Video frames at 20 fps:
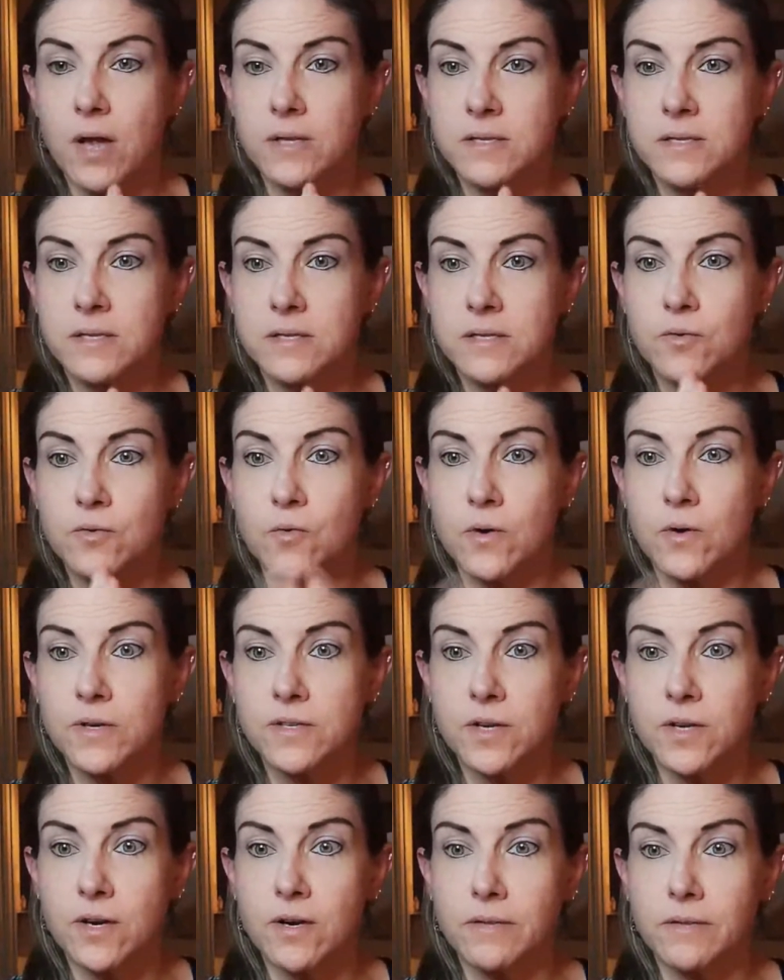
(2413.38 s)
towards
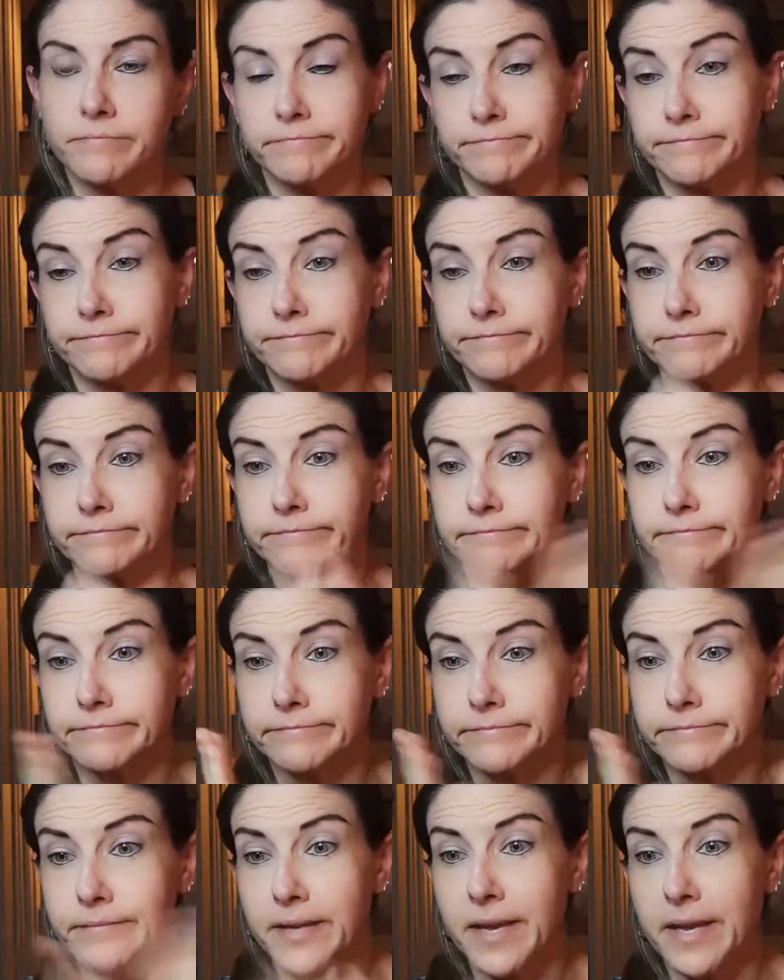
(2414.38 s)
her,
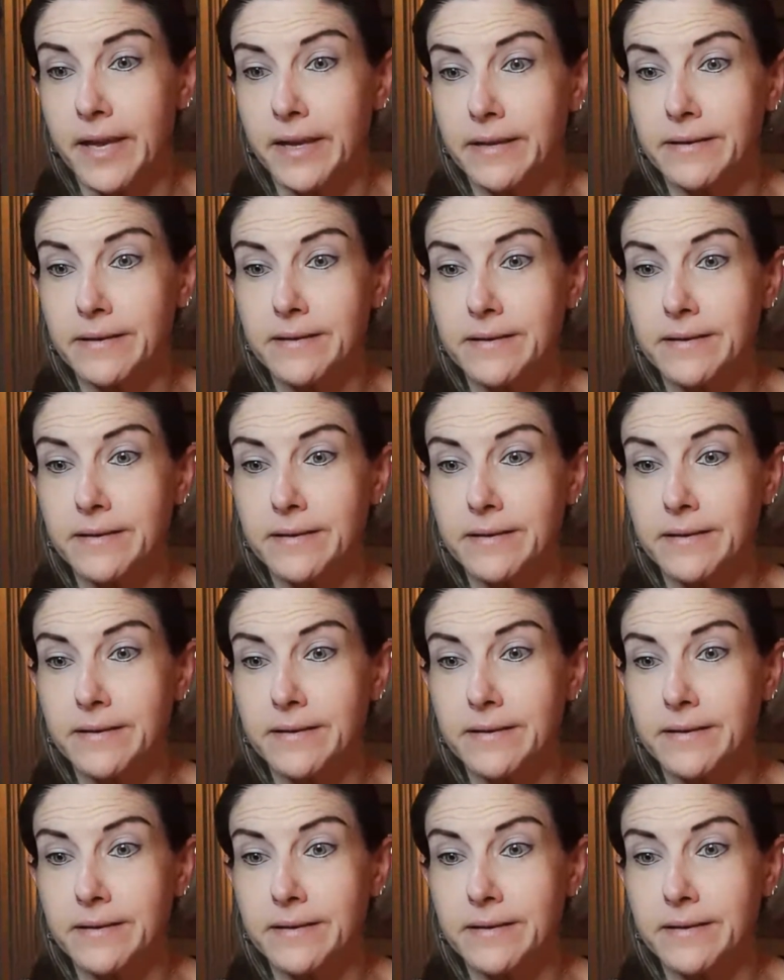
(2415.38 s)
and